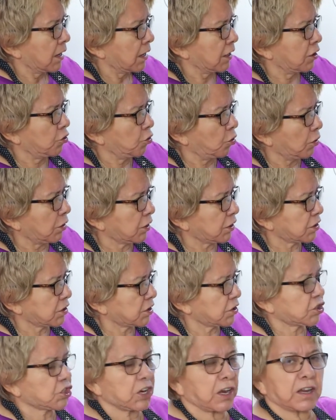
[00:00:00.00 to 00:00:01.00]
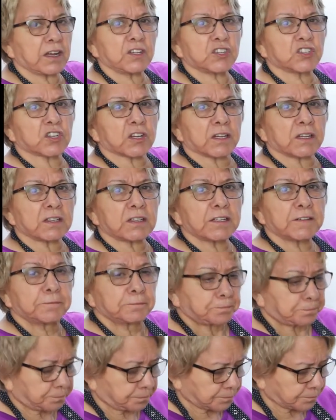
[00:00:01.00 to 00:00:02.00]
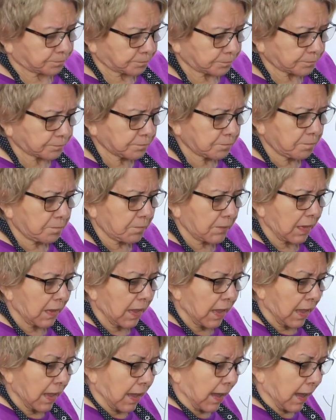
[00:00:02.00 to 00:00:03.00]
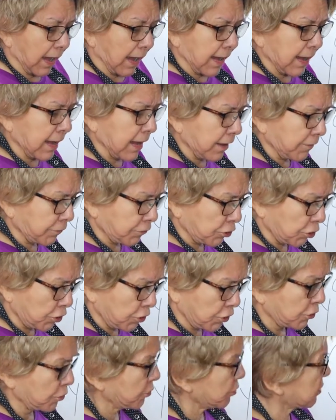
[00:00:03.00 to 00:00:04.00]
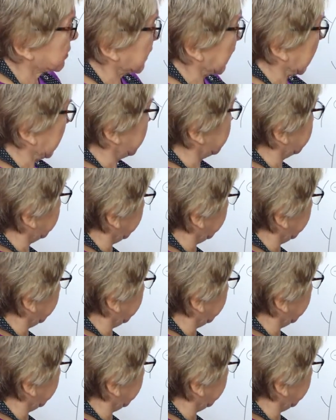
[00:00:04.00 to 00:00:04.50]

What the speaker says: In order to change it, I have to use a